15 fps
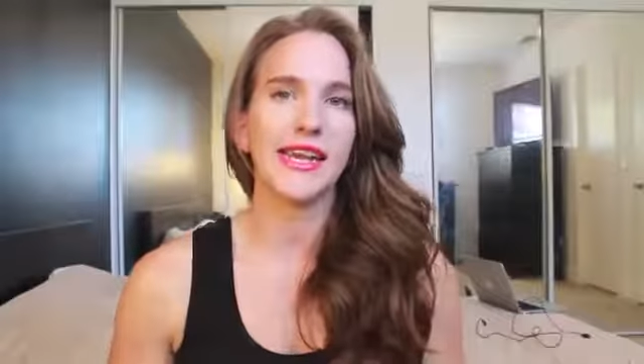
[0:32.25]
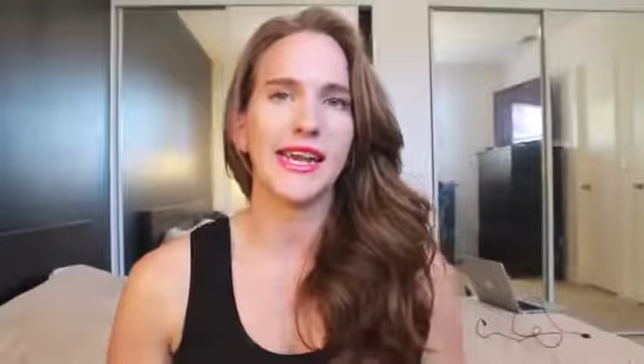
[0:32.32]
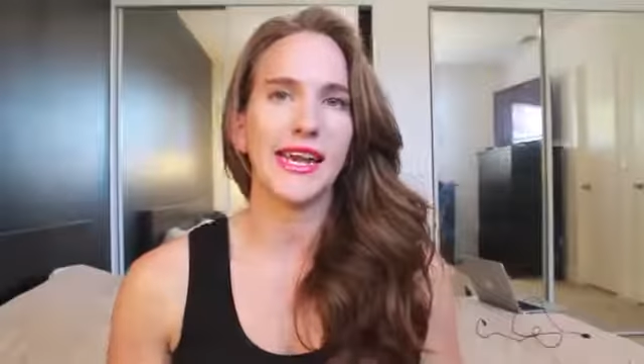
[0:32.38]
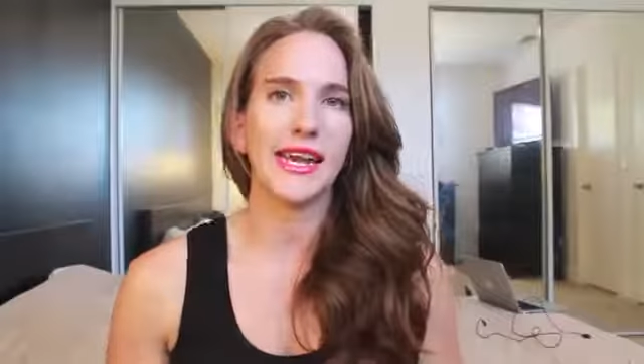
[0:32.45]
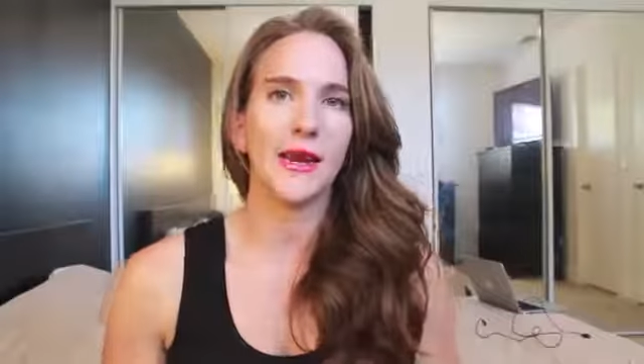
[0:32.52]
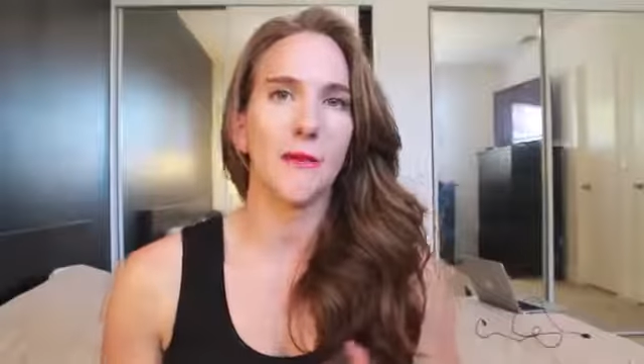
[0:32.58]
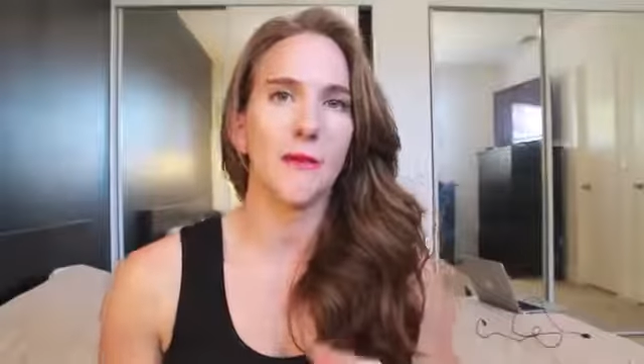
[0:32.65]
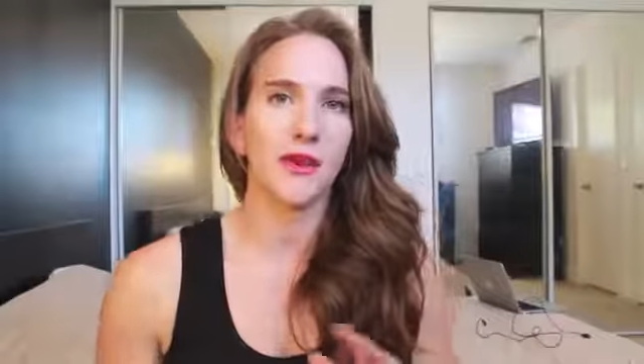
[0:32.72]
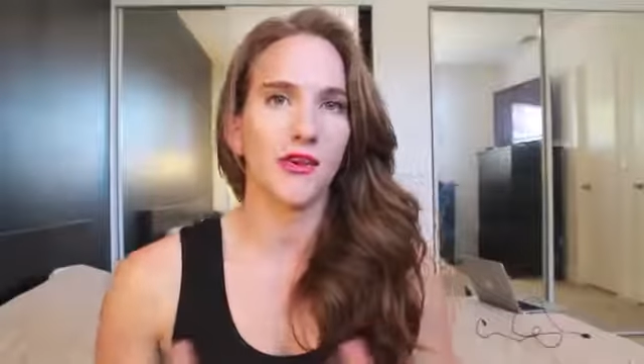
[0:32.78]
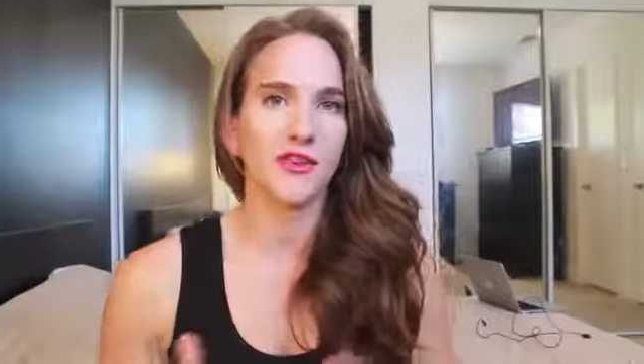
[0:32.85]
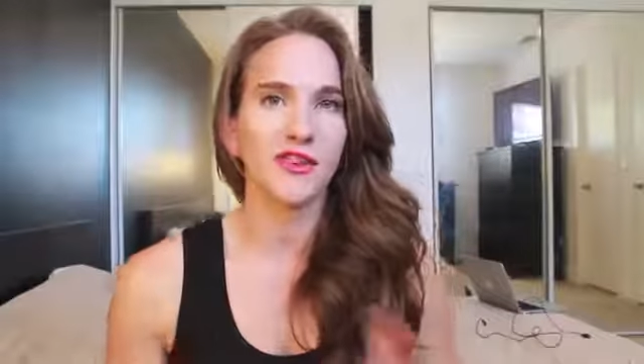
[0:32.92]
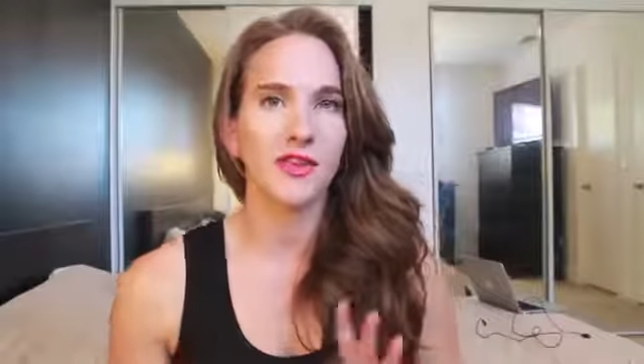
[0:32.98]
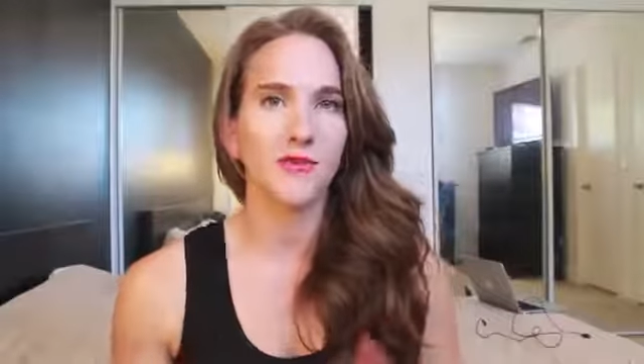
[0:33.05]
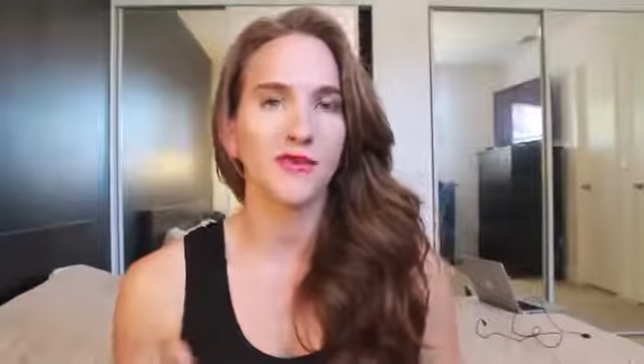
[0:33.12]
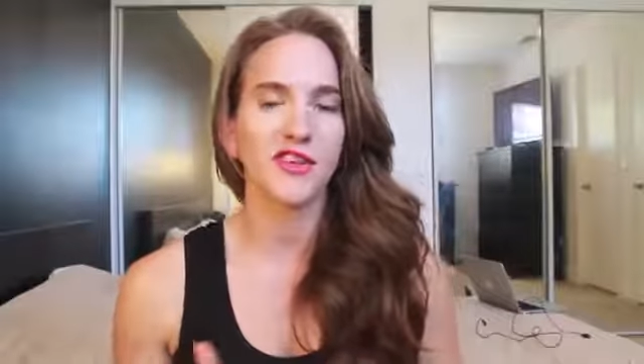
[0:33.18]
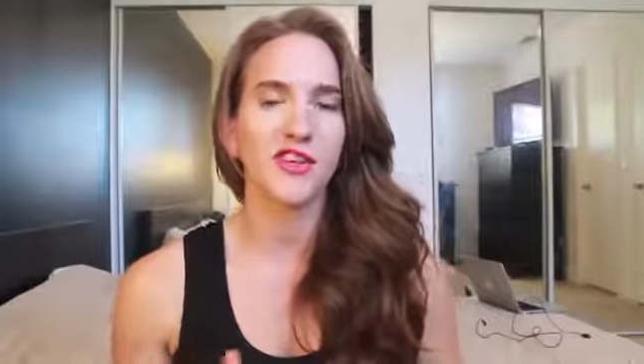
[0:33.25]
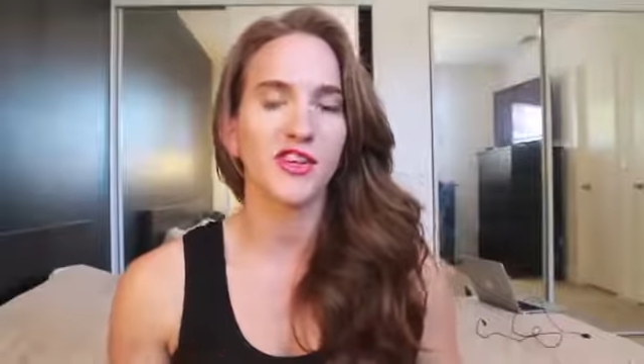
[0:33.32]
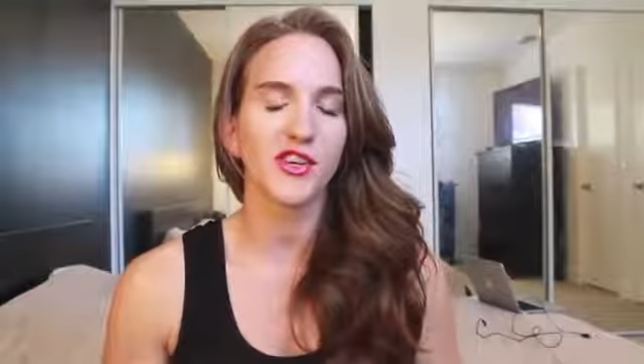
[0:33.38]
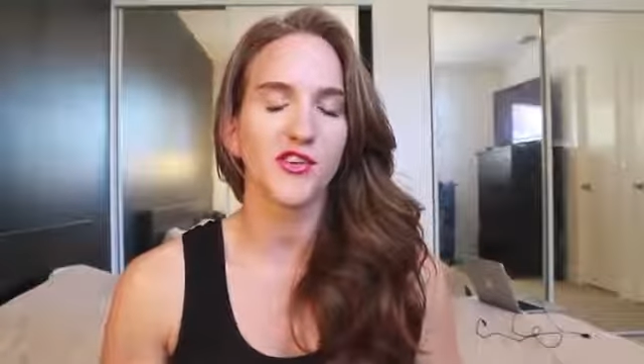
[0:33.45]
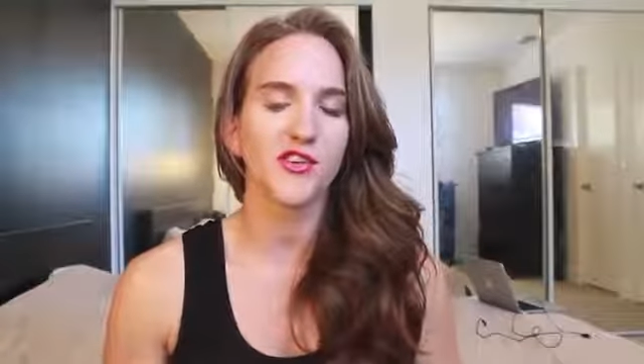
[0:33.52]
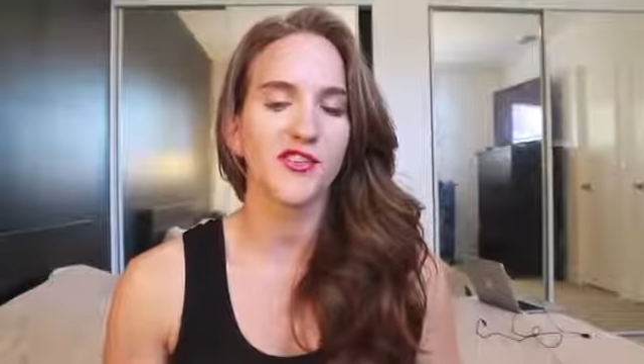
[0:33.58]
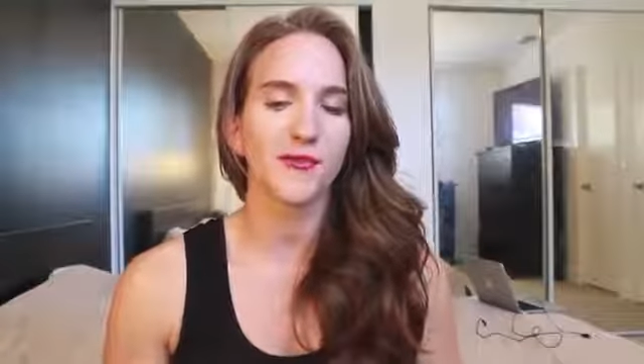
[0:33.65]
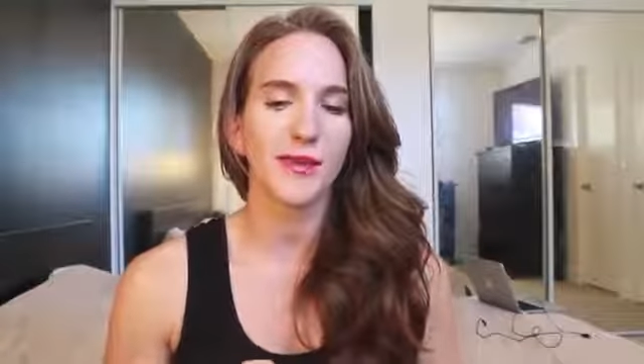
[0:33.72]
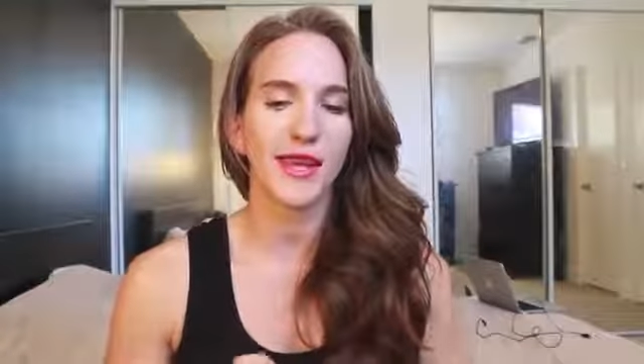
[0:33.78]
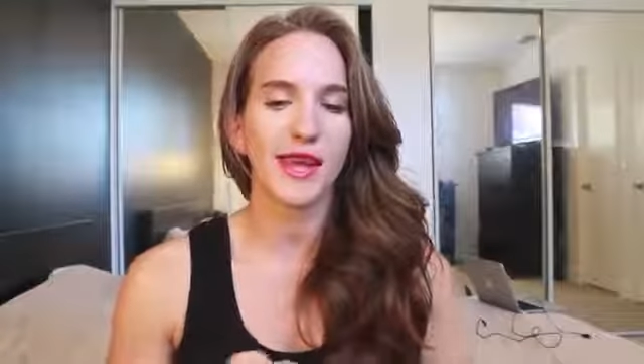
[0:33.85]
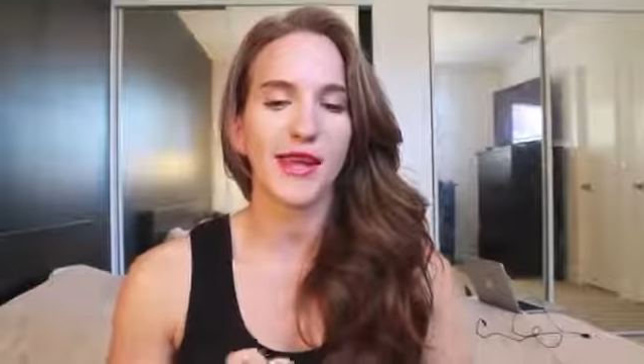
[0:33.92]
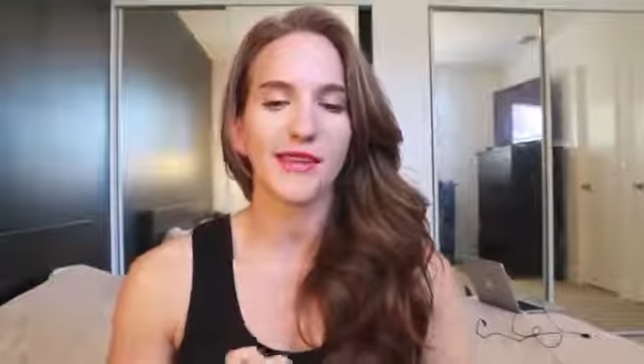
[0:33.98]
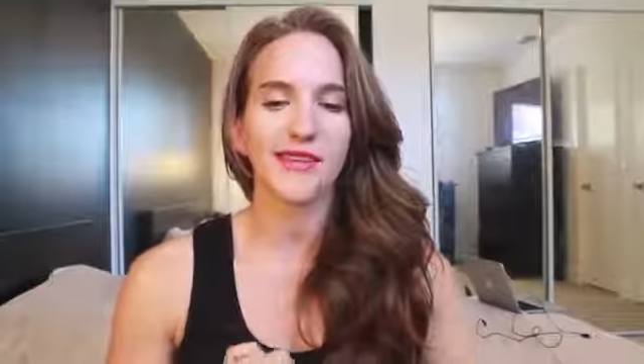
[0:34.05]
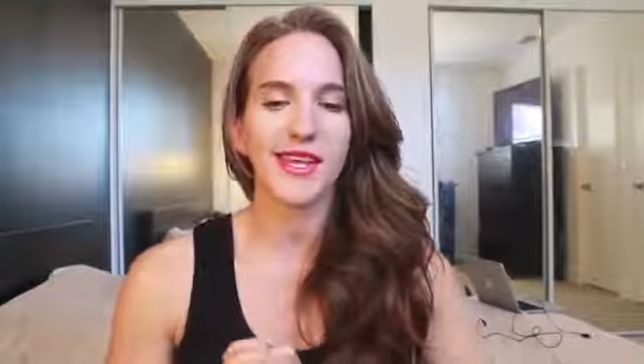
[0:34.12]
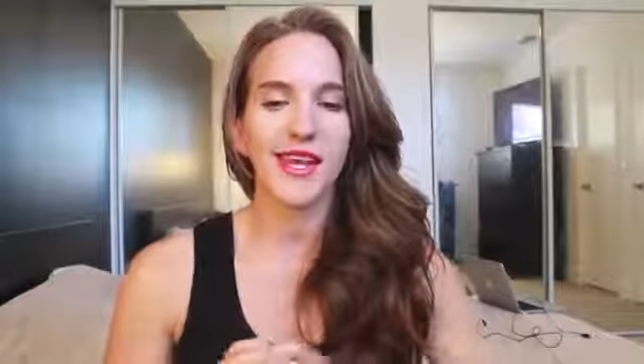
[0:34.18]
eating meal substitutes
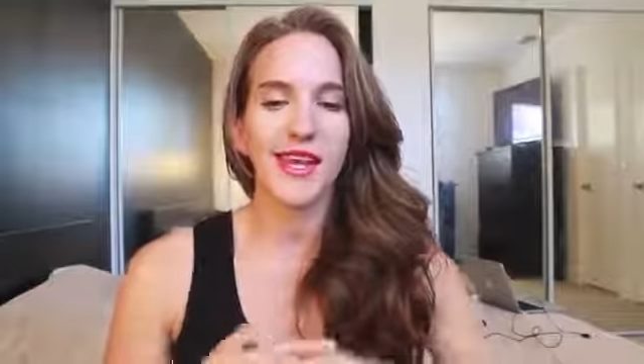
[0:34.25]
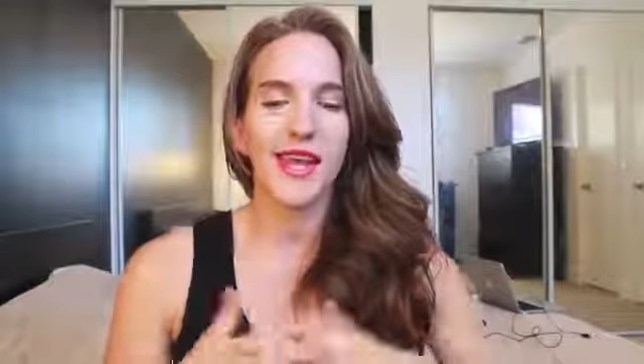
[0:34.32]
because